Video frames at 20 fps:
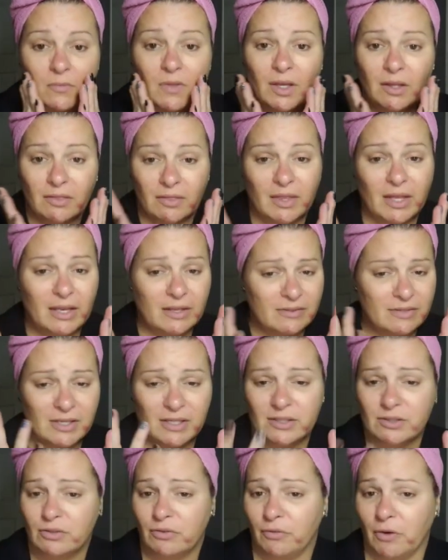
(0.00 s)
This
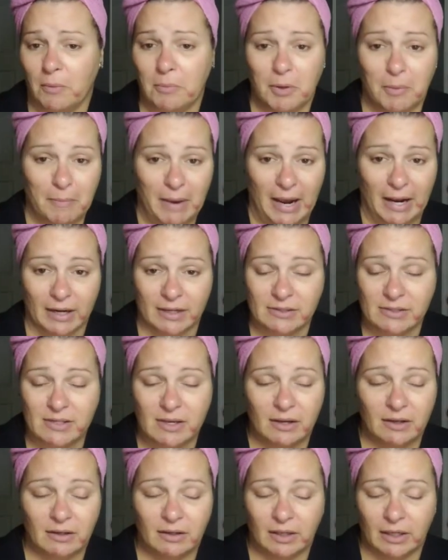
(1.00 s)
is from the mask,
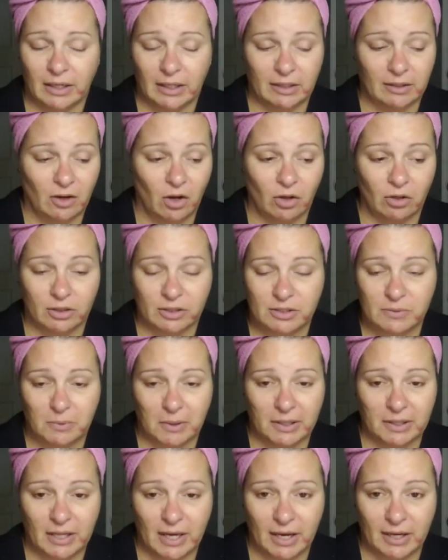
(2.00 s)
and I'll
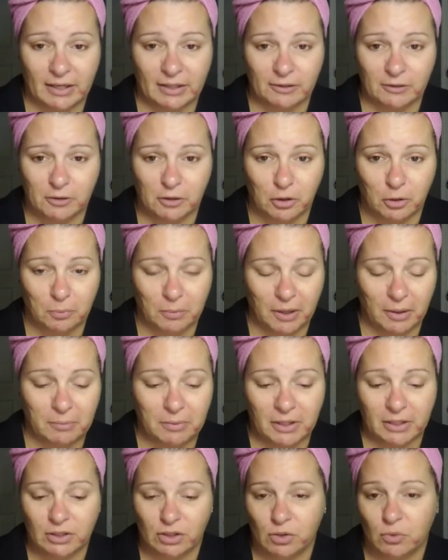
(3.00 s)
explain that in a little bit, but
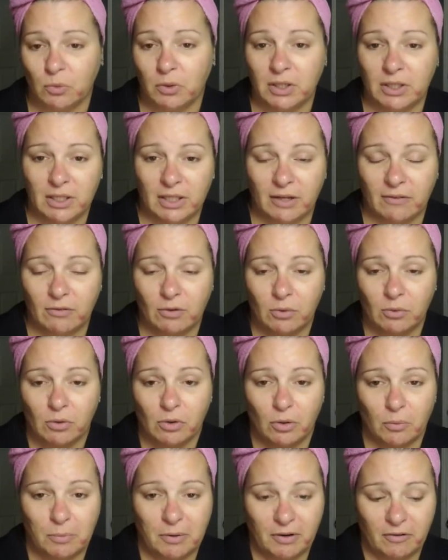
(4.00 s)
I just wanted to give you a
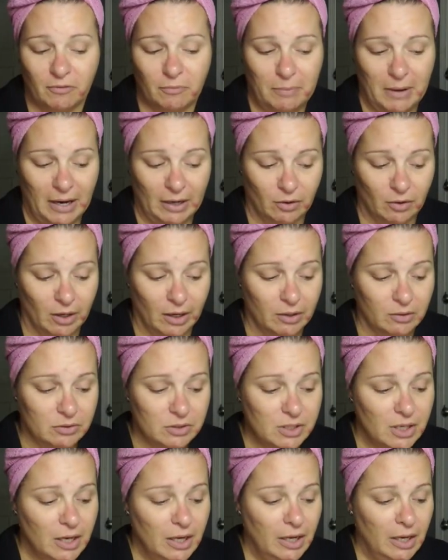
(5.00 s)
little bit of
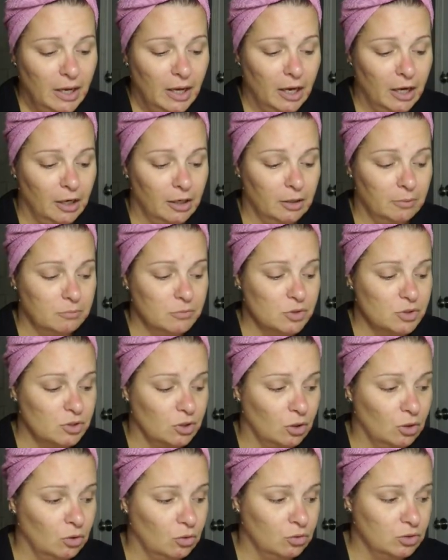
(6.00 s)
background.
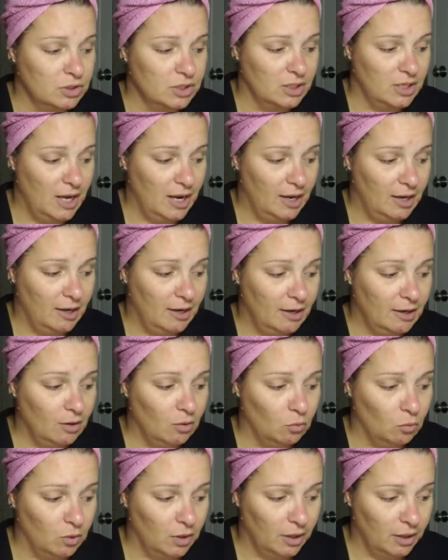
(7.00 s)
So today,
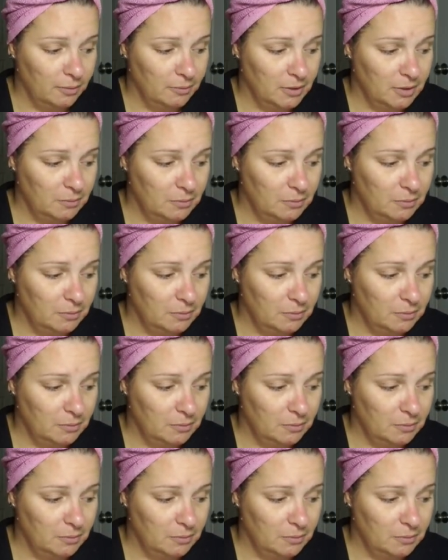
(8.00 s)
what I'm going to